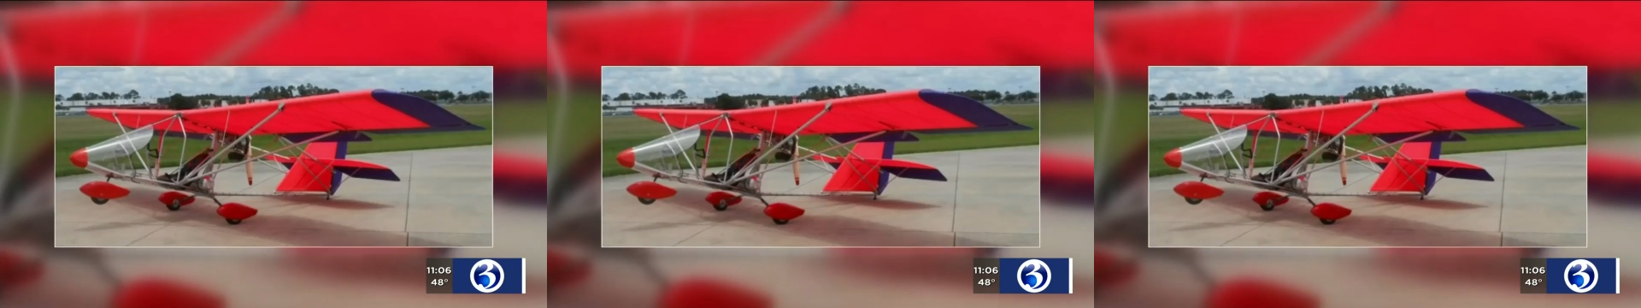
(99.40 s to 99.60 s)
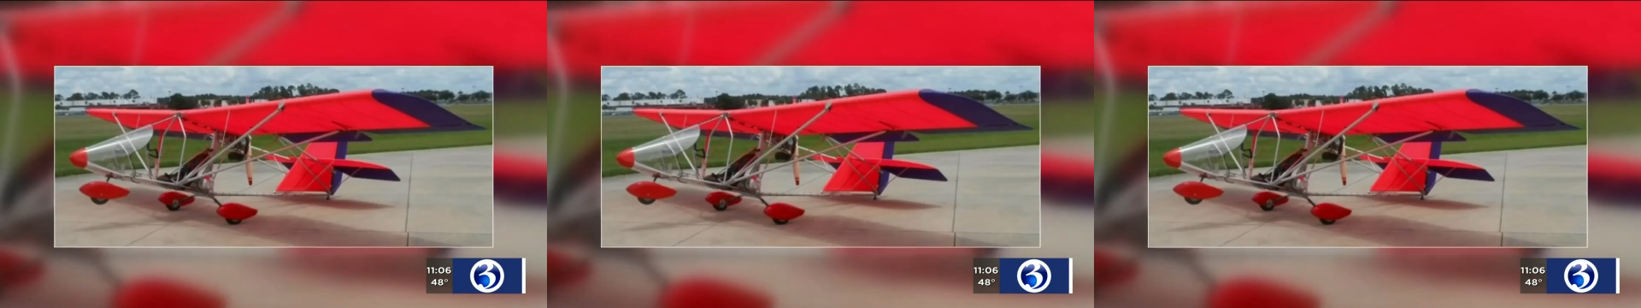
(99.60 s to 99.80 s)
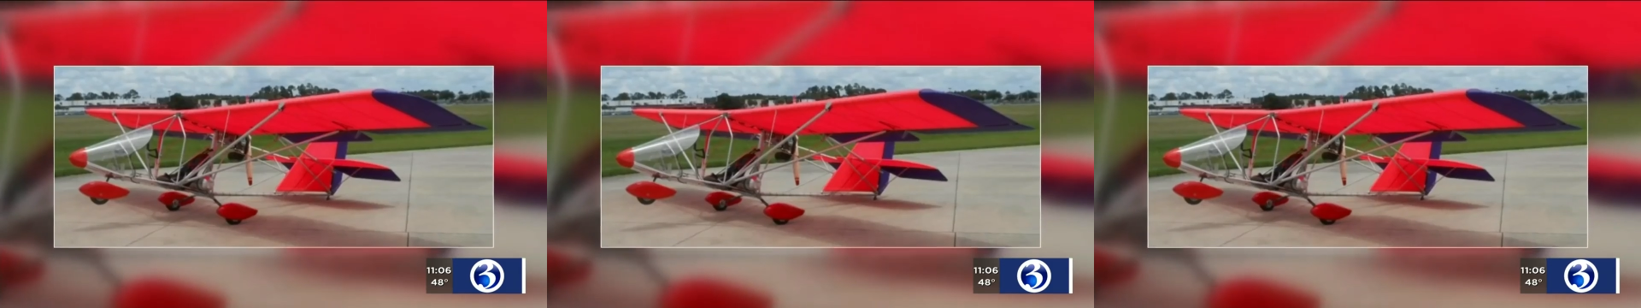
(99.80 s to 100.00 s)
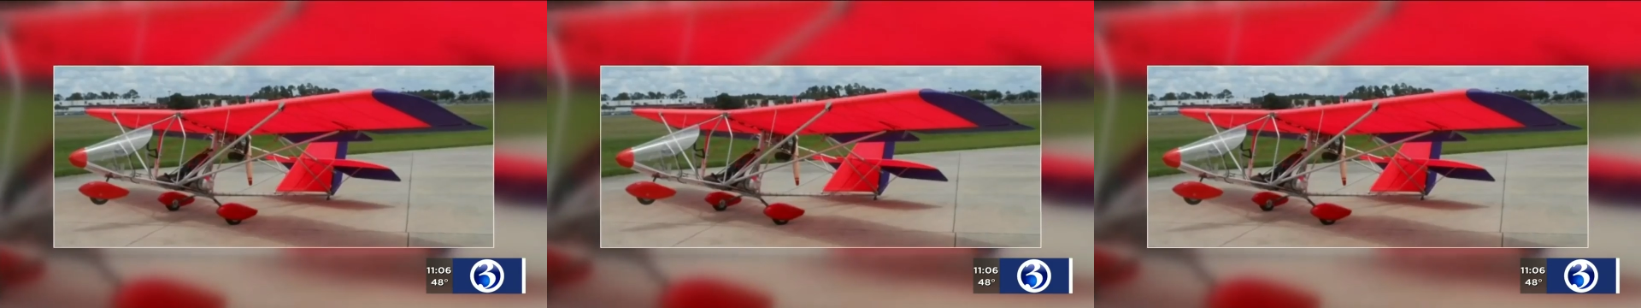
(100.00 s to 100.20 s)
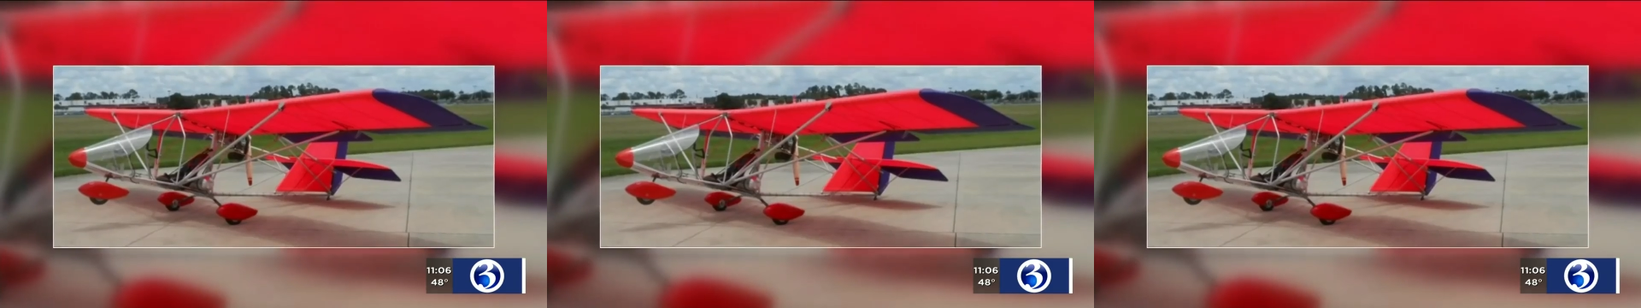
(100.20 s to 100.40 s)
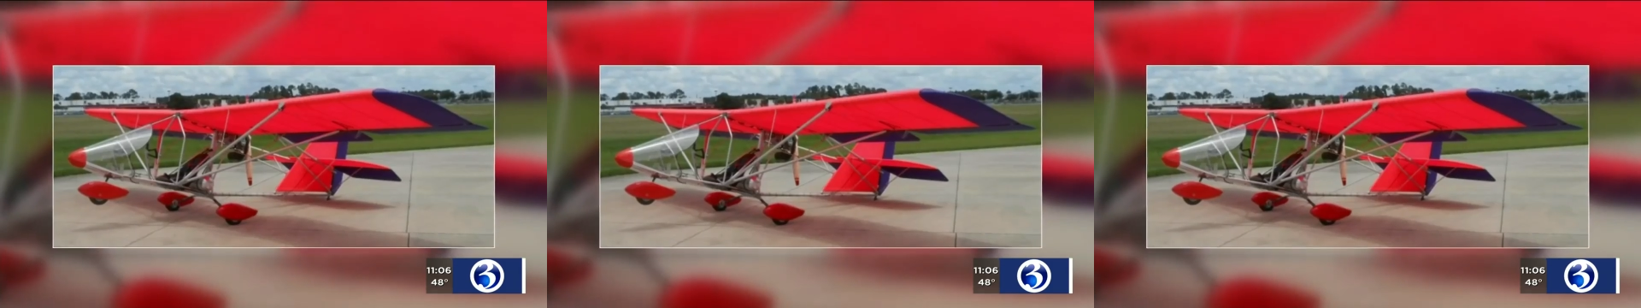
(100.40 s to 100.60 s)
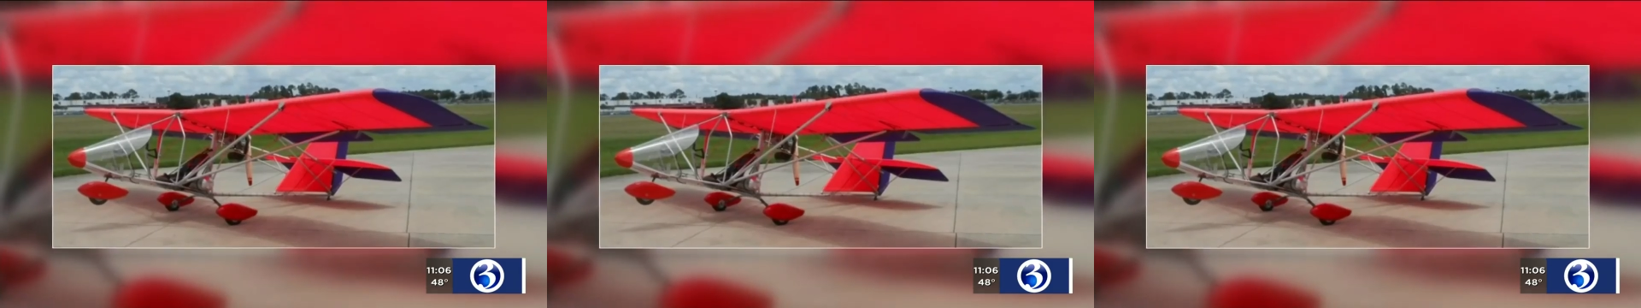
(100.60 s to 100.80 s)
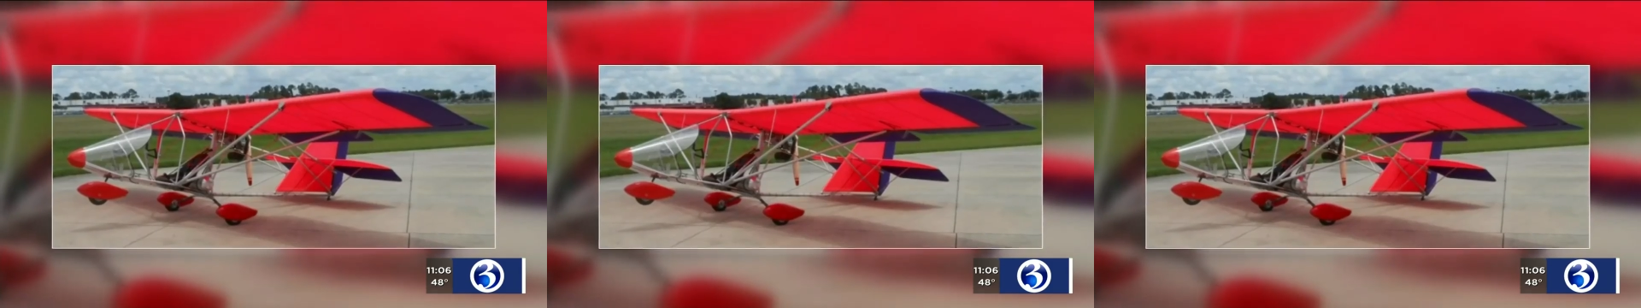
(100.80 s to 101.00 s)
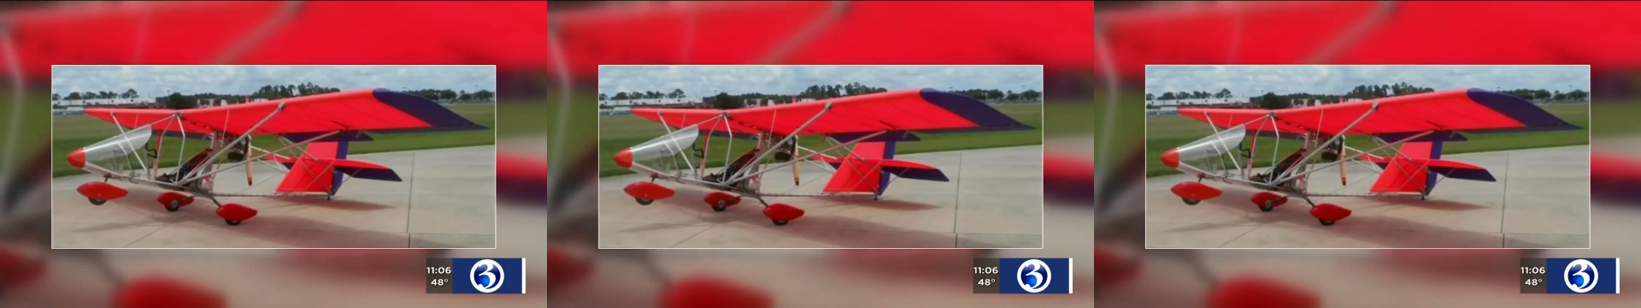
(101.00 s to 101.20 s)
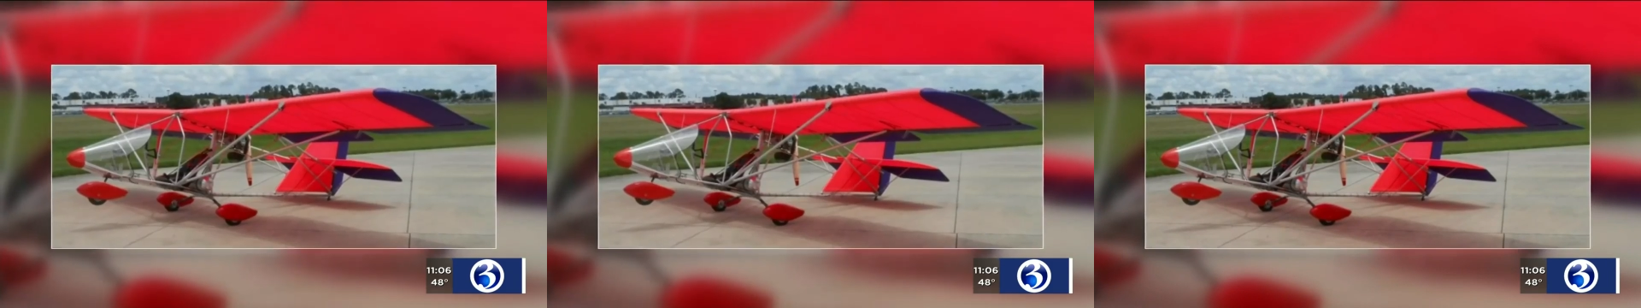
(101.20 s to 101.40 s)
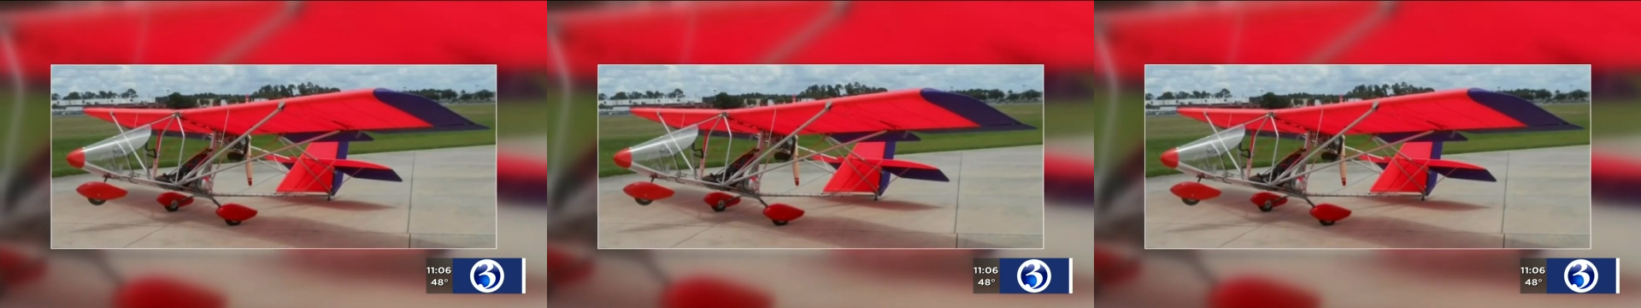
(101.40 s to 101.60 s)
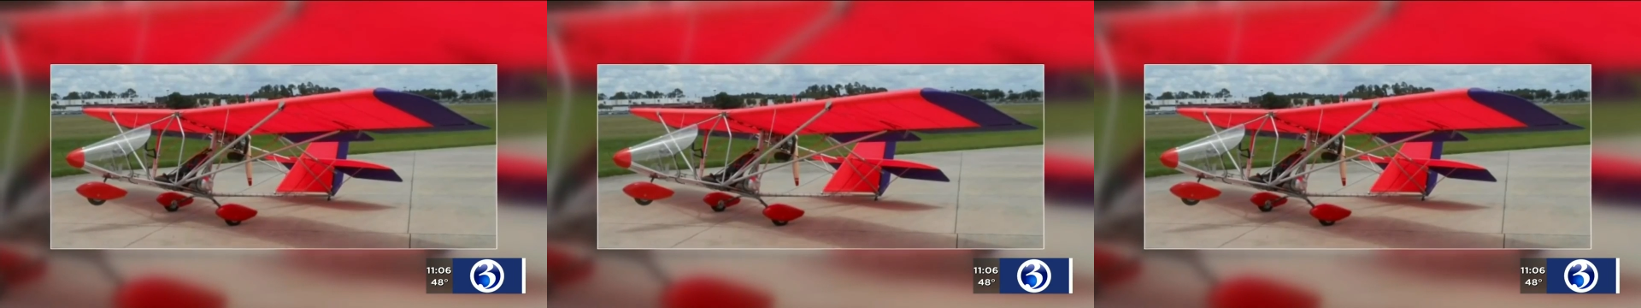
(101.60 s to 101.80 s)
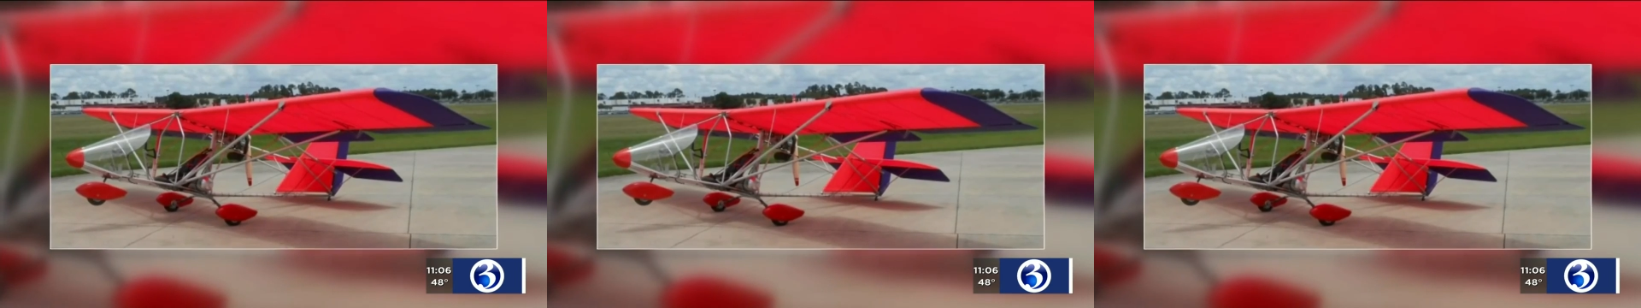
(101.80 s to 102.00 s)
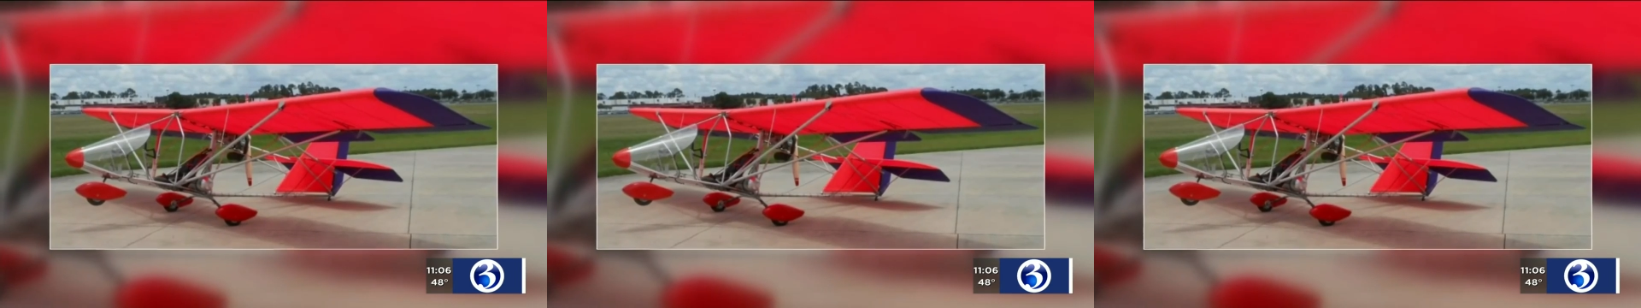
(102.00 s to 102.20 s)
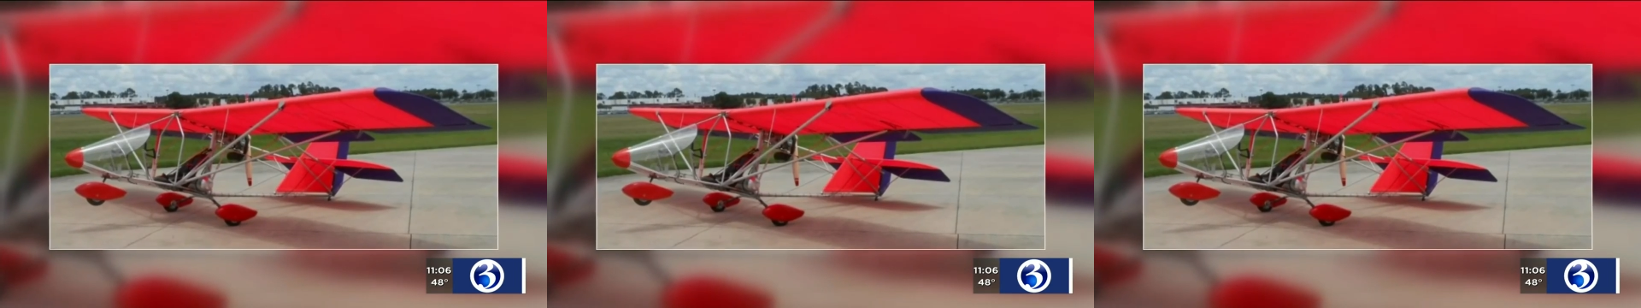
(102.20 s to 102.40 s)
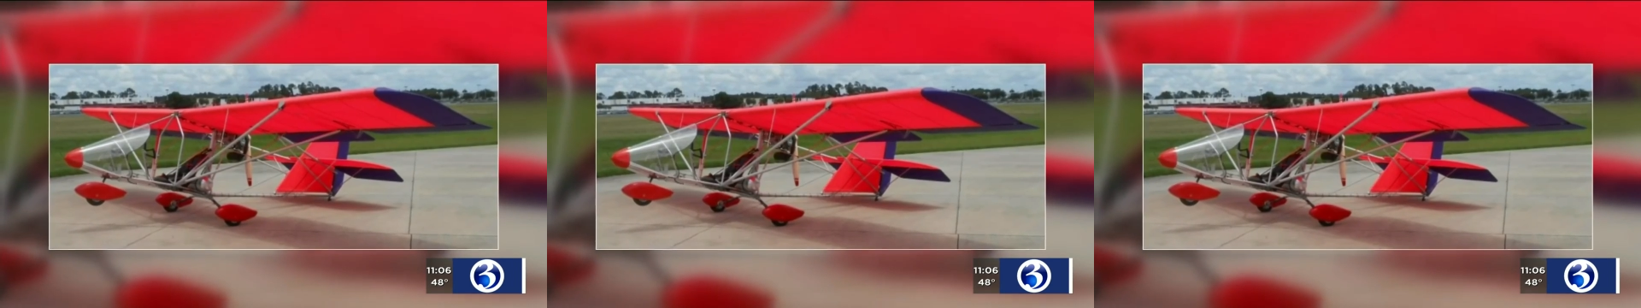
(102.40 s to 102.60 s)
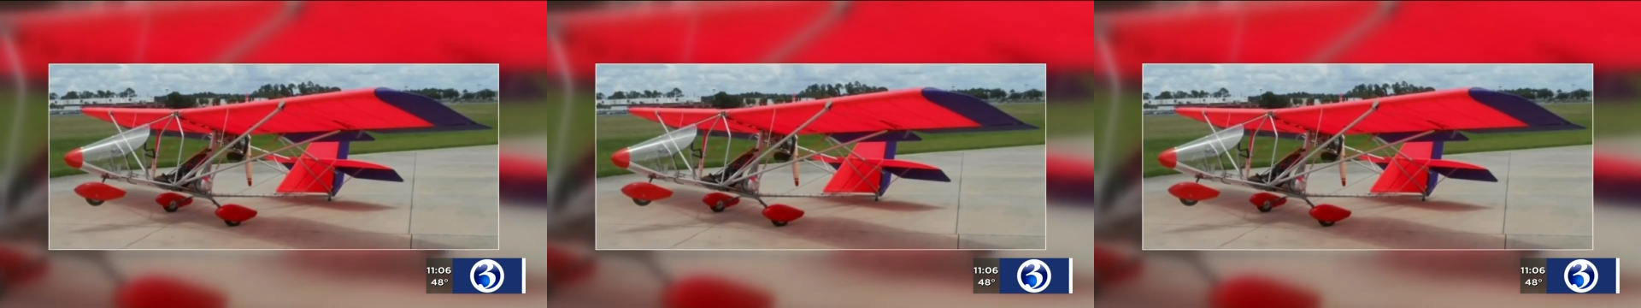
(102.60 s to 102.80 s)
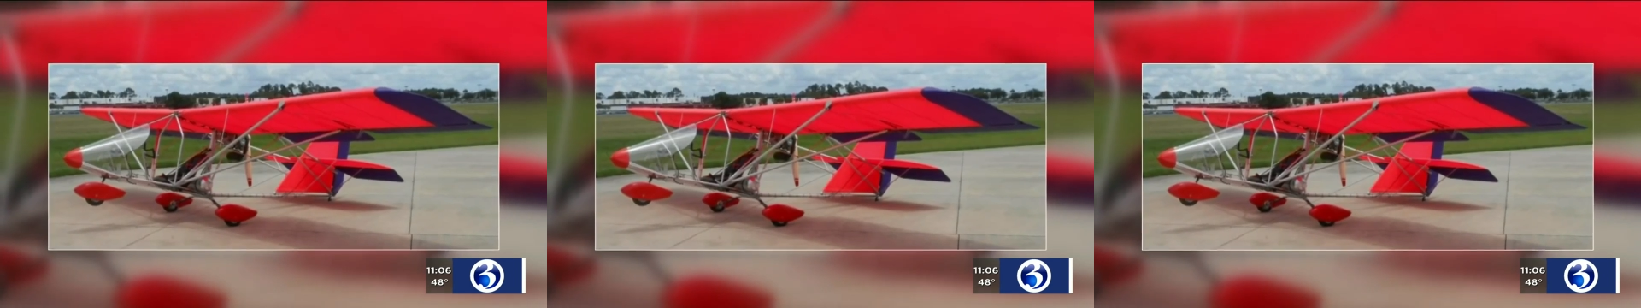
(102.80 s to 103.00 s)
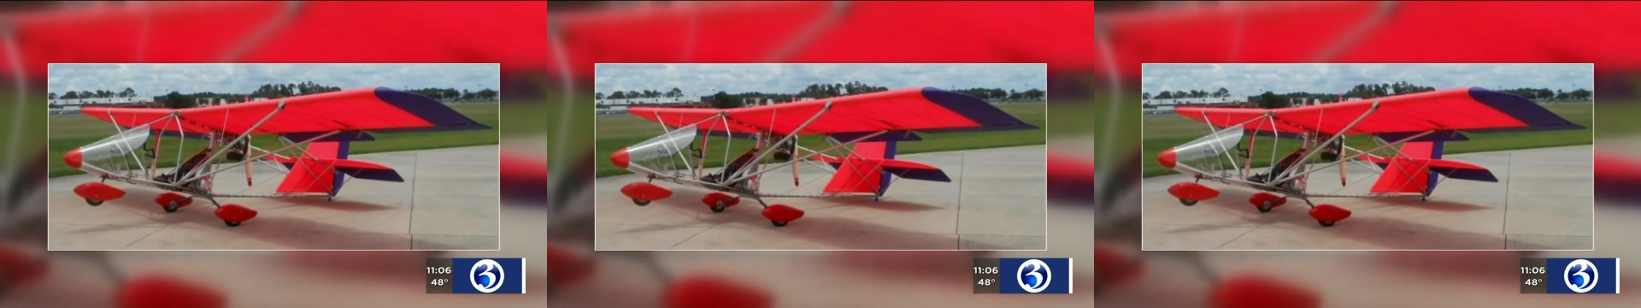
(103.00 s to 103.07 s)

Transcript: (no speaker visible)